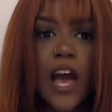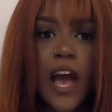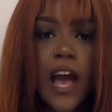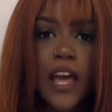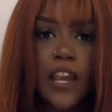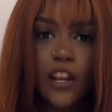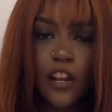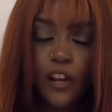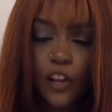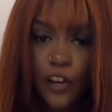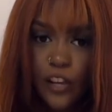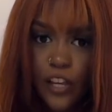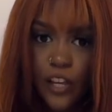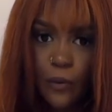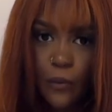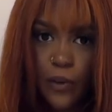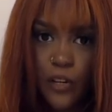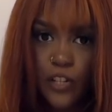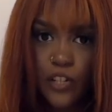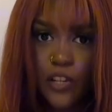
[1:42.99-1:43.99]
And I low-key
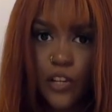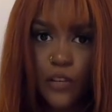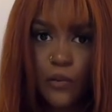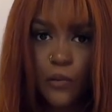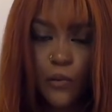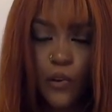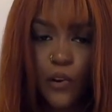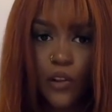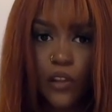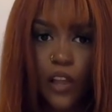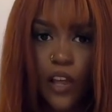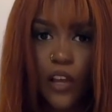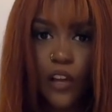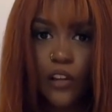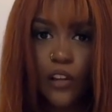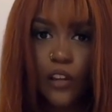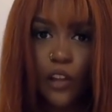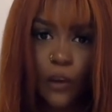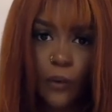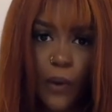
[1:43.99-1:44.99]
wish these were like
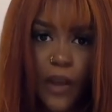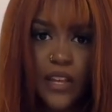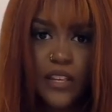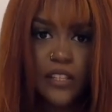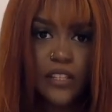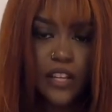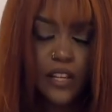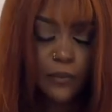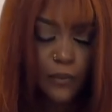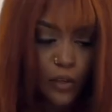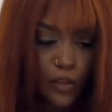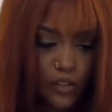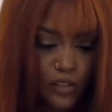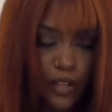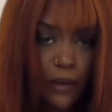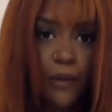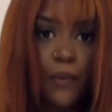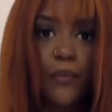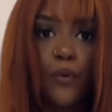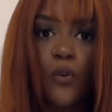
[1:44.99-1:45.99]
low-waisted, because let
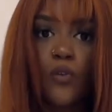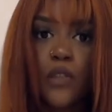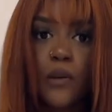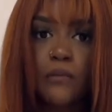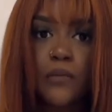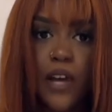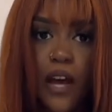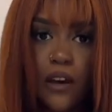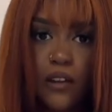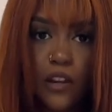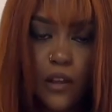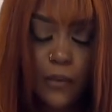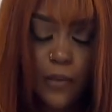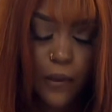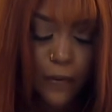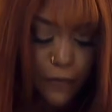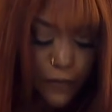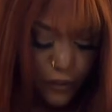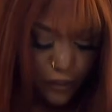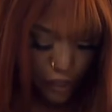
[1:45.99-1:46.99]
me pull them down a
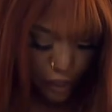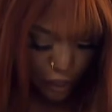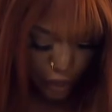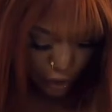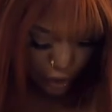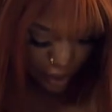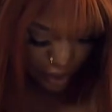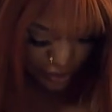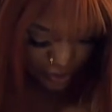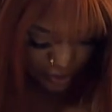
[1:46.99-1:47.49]
bit so you guys